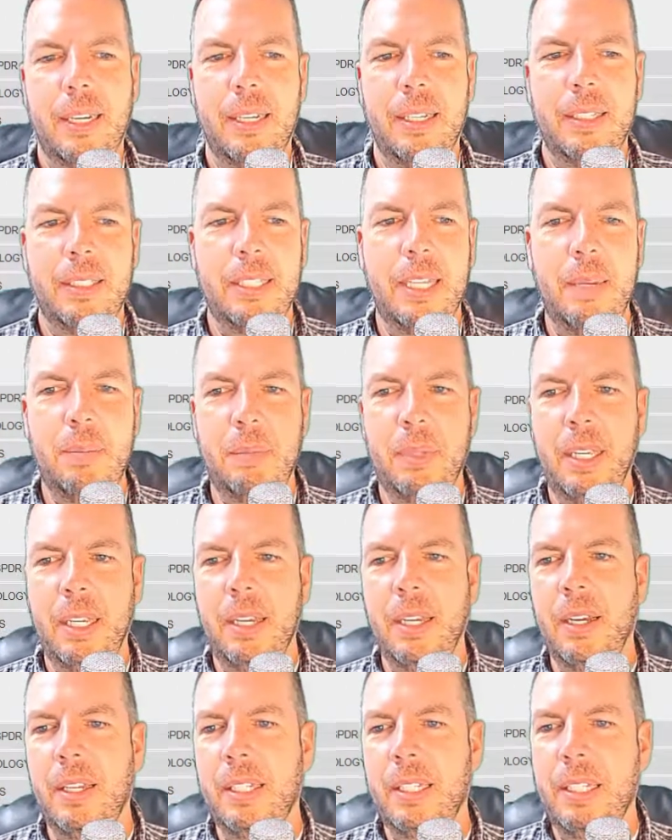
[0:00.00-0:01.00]
Same thing
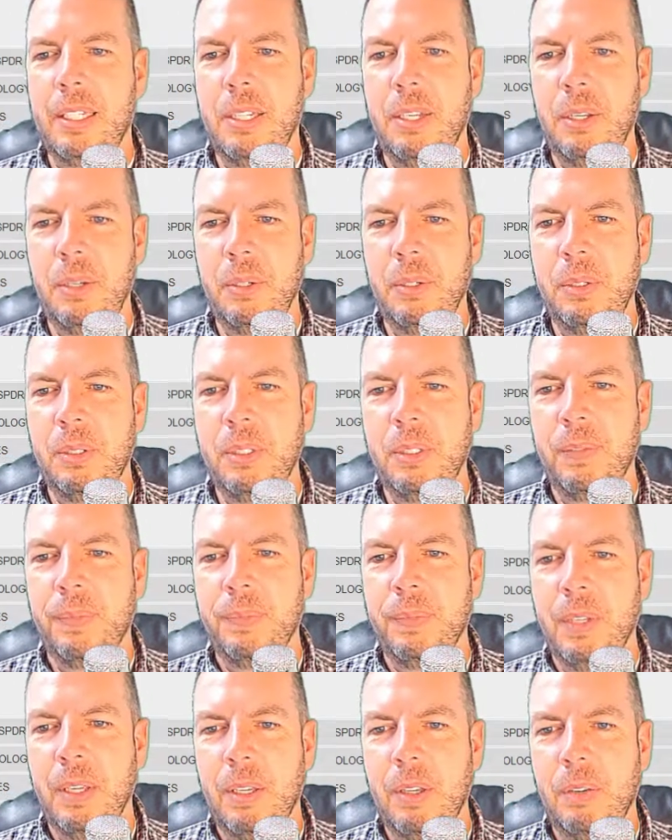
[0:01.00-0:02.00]
on the Qs.
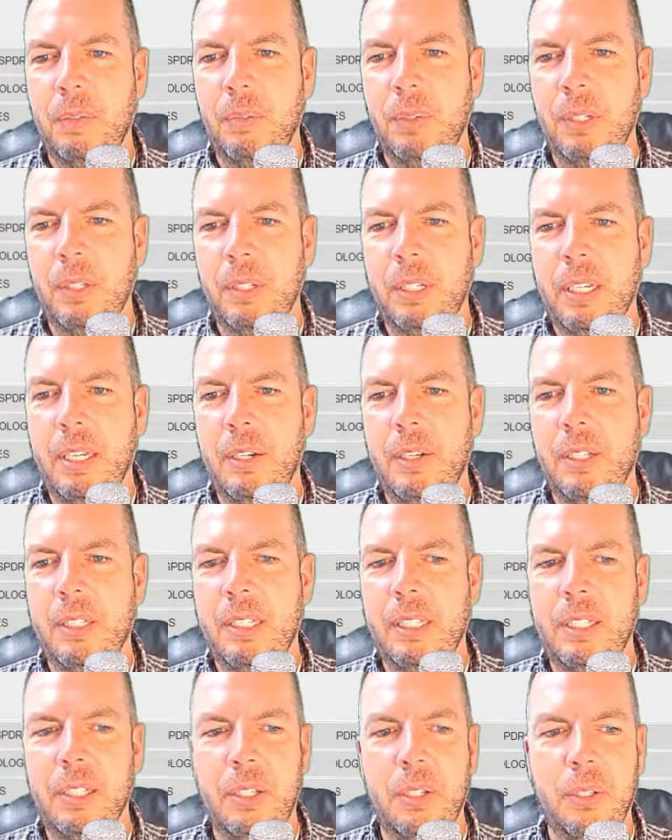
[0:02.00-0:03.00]
If we look here at
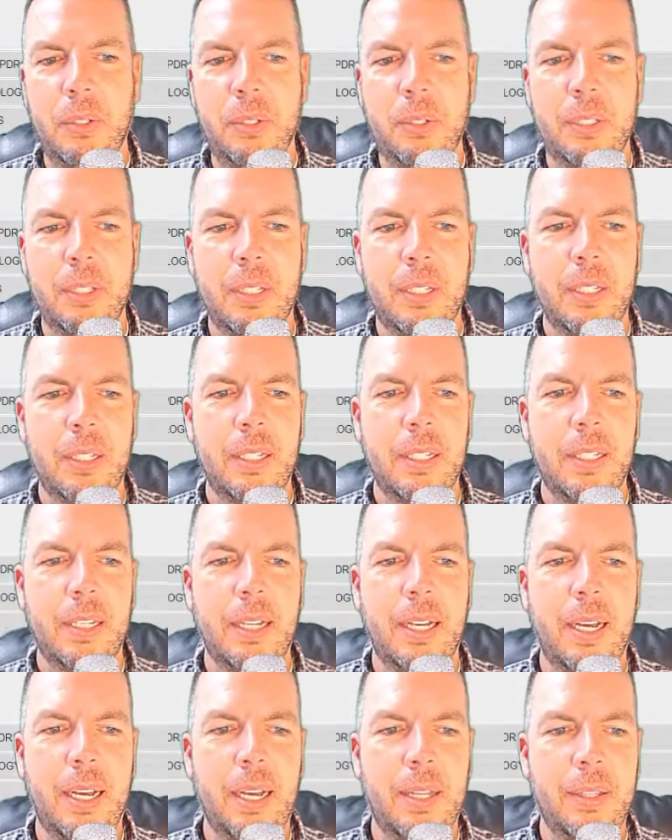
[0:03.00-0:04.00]
the Qs,
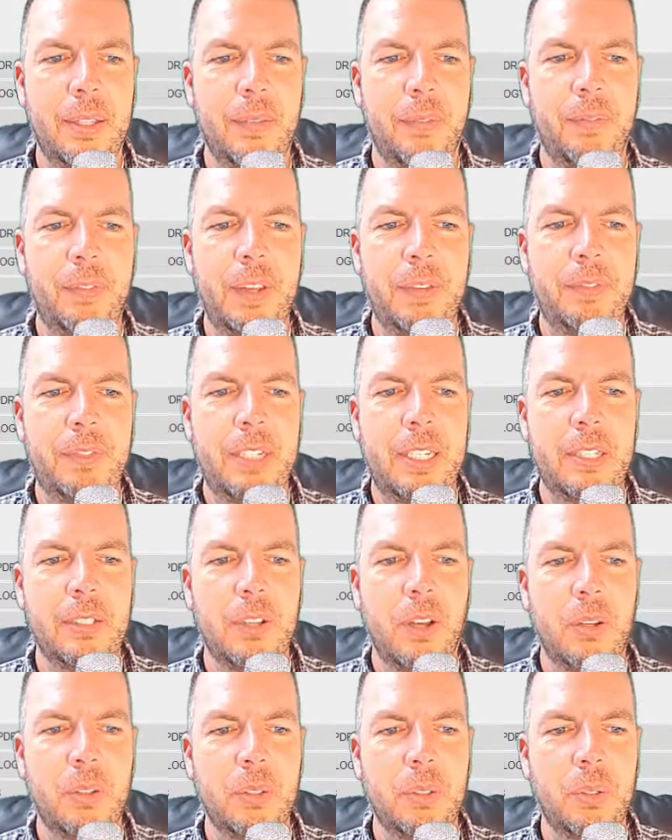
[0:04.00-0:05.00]
the 50 has
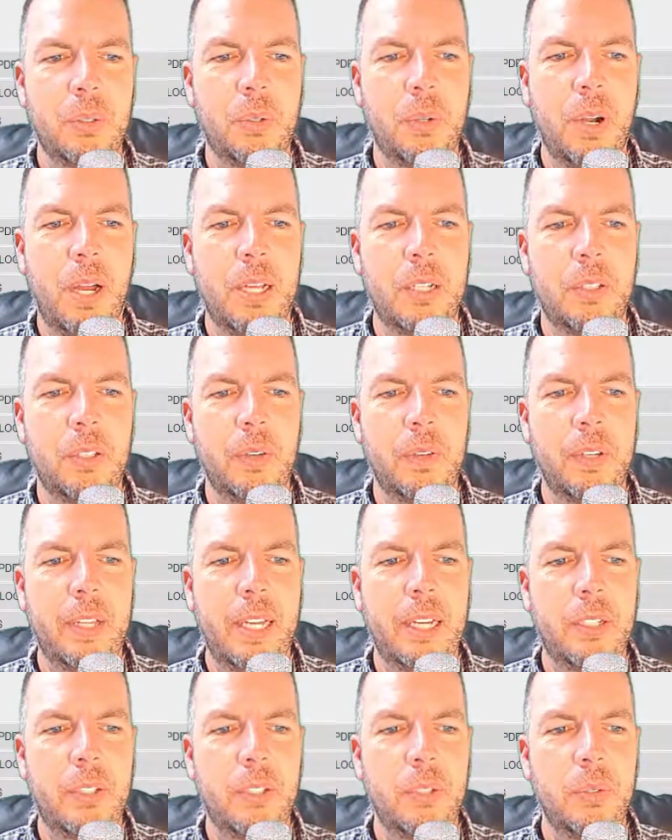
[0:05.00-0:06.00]
also crossed over
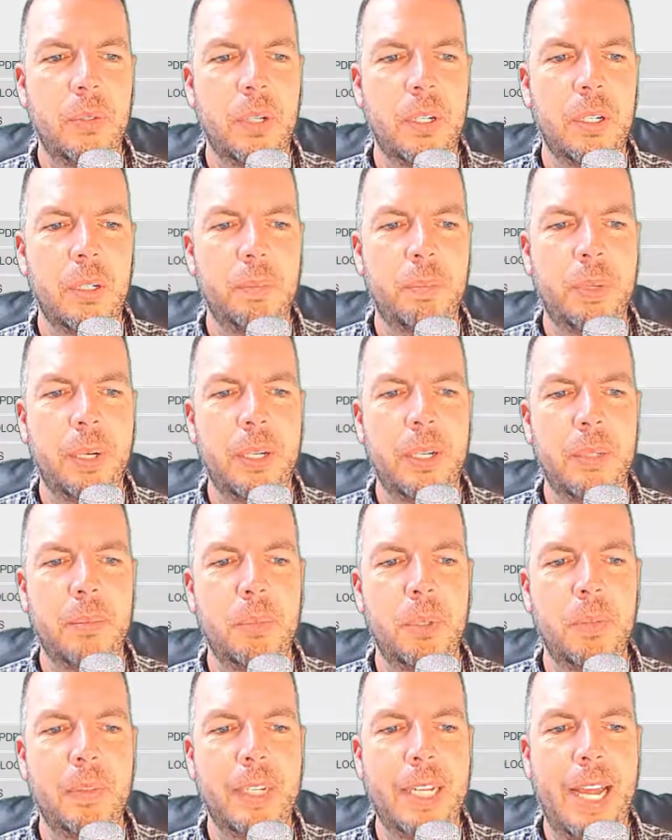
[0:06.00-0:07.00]
that 200 period
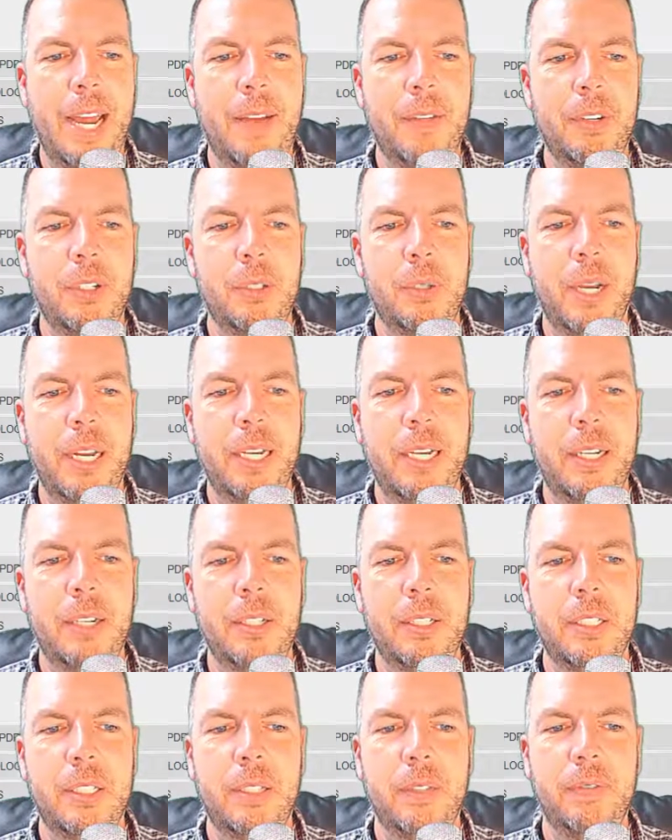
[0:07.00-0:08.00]
moving average right here
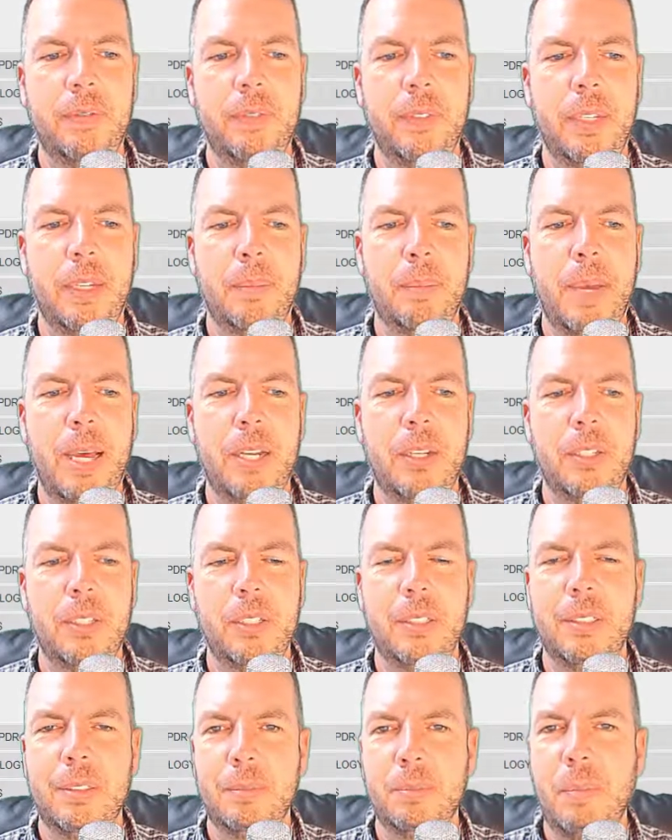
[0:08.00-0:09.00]
just about
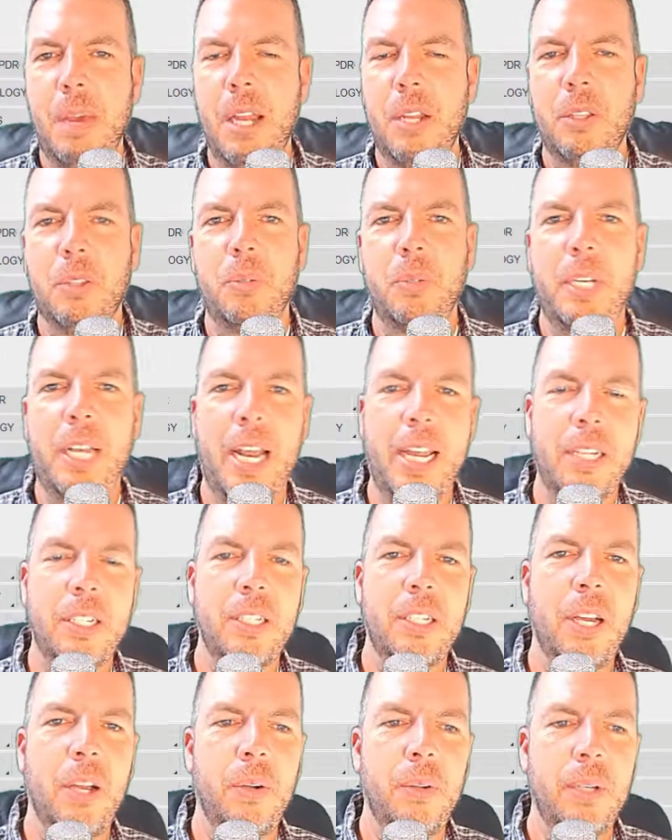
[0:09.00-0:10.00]
3 days
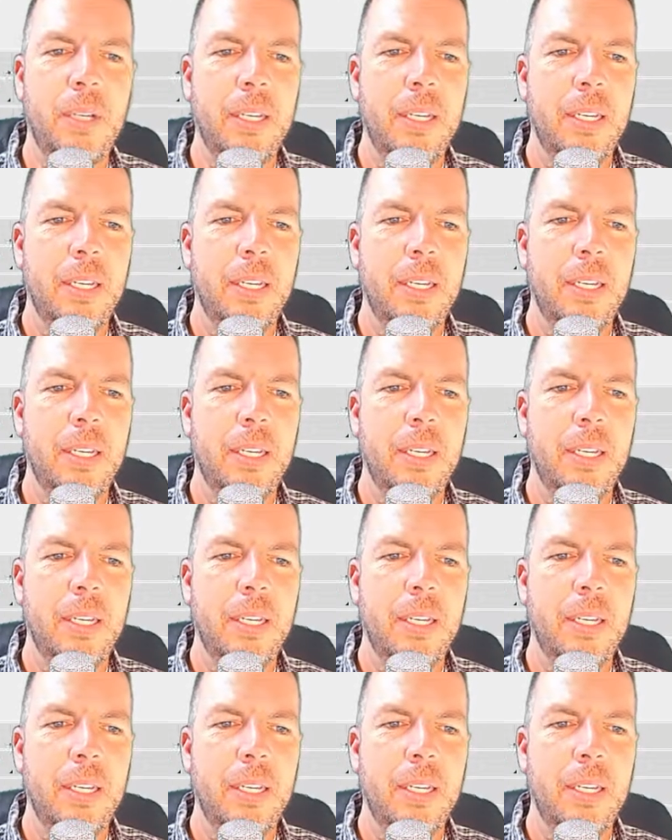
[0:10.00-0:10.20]
ago.